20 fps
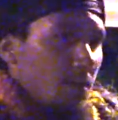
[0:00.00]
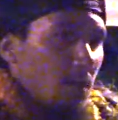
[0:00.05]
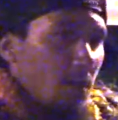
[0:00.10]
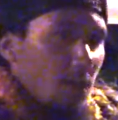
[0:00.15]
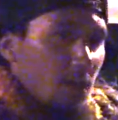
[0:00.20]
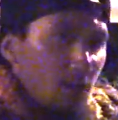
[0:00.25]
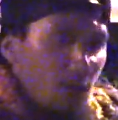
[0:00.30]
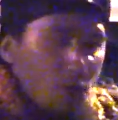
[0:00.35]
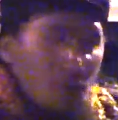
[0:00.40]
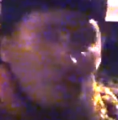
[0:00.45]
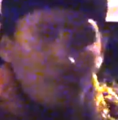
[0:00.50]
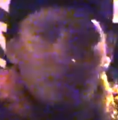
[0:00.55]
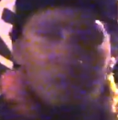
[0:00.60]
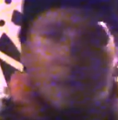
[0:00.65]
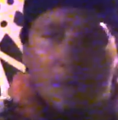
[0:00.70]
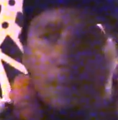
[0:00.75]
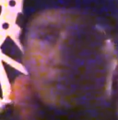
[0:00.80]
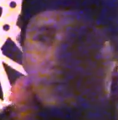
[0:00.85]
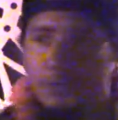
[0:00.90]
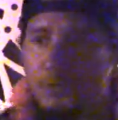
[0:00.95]
Allow them the
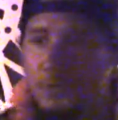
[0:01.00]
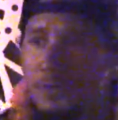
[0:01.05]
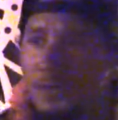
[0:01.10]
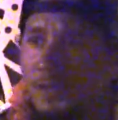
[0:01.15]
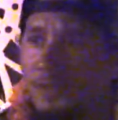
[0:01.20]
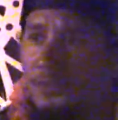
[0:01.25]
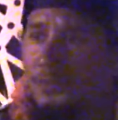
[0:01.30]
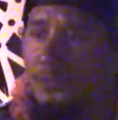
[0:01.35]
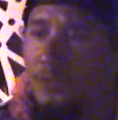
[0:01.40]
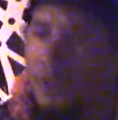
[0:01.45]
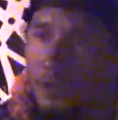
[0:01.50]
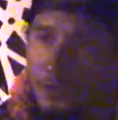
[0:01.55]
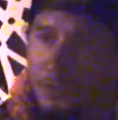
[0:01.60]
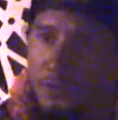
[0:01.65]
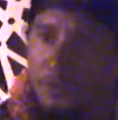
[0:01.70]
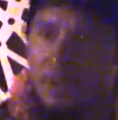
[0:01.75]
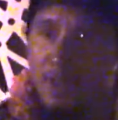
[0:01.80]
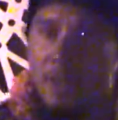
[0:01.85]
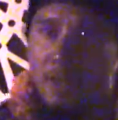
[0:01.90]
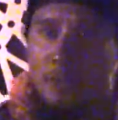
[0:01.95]
opportunity to learn
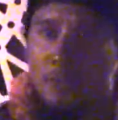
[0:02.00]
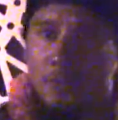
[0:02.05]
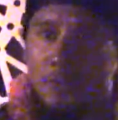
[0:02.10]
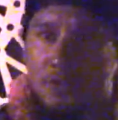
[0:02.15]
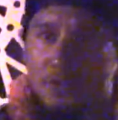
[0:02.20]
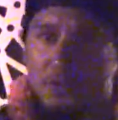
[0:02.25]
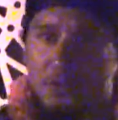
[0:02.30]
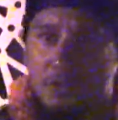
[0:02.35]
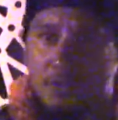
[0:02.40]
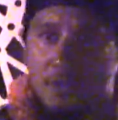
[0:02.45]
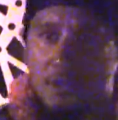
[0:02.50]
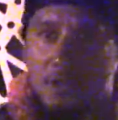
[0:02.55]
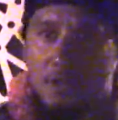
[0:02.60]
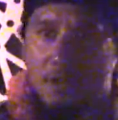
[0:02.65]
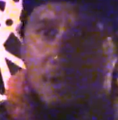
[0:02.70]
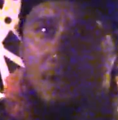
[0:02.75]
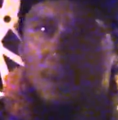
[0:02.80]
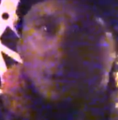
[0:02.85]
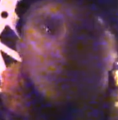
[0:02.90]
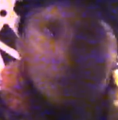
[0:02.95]
their language,
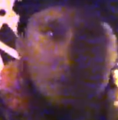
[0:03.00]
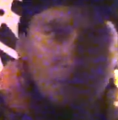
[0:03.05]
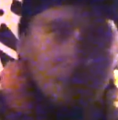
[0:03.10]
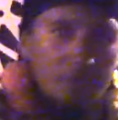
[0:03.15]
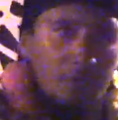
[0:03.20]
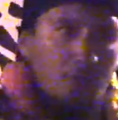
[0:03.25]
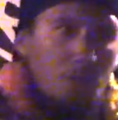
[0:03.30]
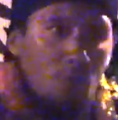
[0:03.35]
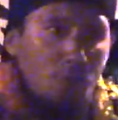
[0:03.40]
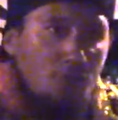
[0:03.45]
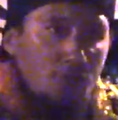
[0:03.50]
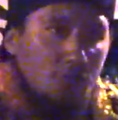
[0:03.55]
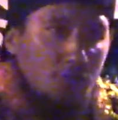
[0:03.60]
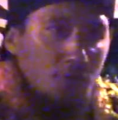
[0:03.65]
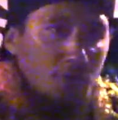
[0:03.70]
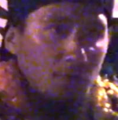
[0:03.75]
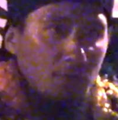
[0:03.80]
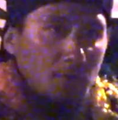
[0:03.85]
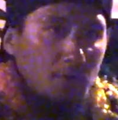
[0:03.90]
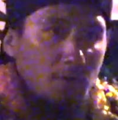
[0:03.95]
learn their
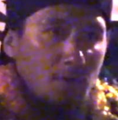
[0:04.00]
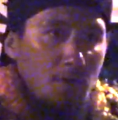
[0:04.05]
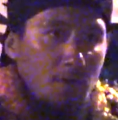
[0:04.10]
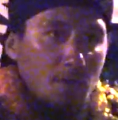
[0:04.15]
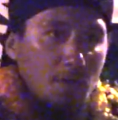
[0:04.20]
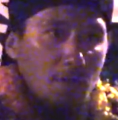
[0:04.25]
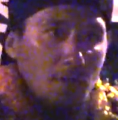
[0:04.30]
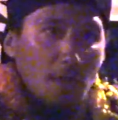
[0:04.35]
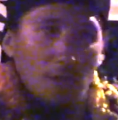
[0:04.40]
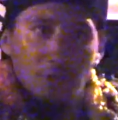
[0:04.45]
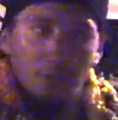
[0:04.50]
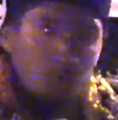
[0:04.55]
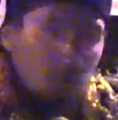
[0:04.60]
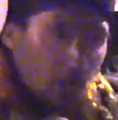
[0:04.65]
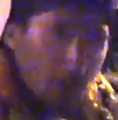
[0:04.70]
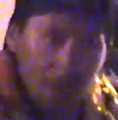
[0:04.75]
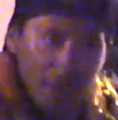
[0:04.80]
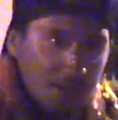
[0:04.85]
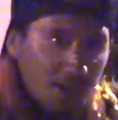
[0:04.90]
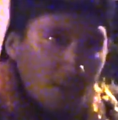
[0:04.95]
culture, and do
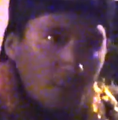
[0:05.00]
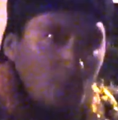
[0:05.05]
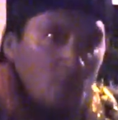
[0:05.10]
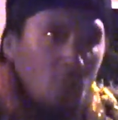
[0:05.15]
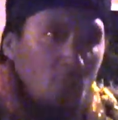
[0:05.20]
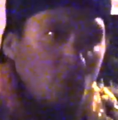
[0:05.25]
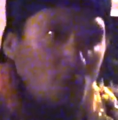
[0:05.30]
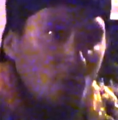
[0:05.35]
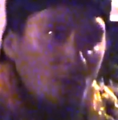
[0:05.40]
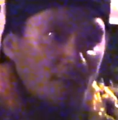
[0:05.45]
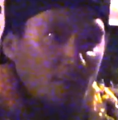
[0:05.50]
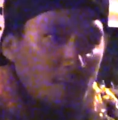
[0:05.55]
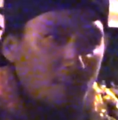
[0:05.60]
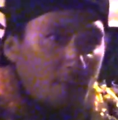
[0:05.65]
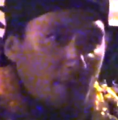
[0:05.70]
aikamumu on the